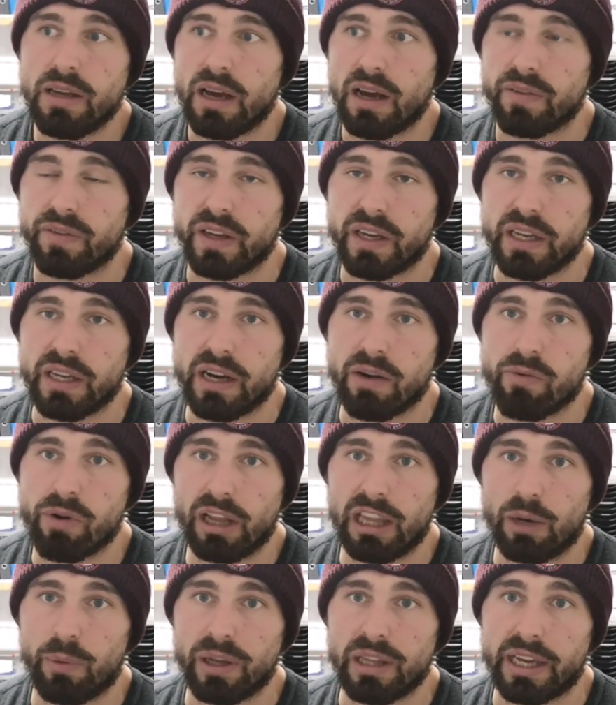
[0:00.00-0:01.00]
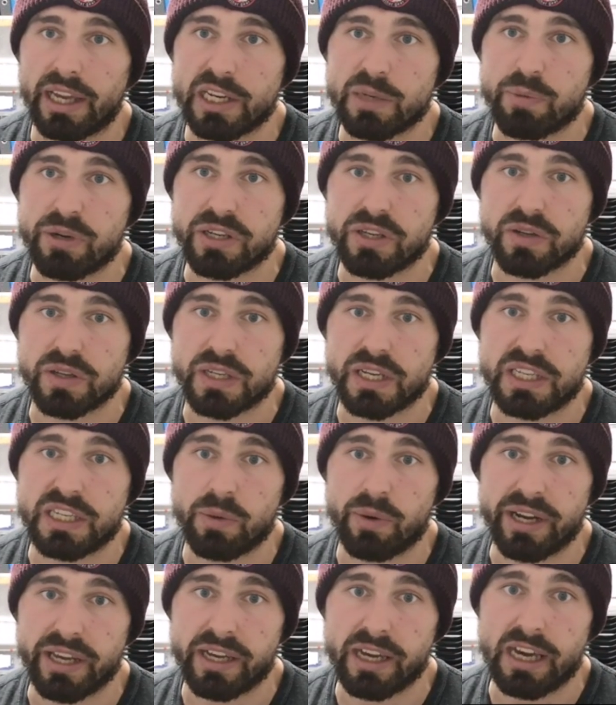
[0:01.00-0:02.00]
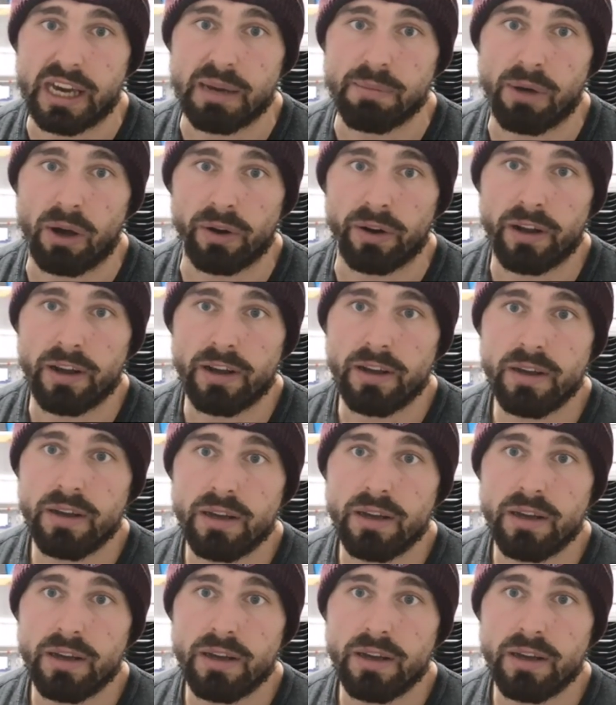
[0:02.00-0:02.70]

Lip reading: I think he did really well against Bristol City when he came on.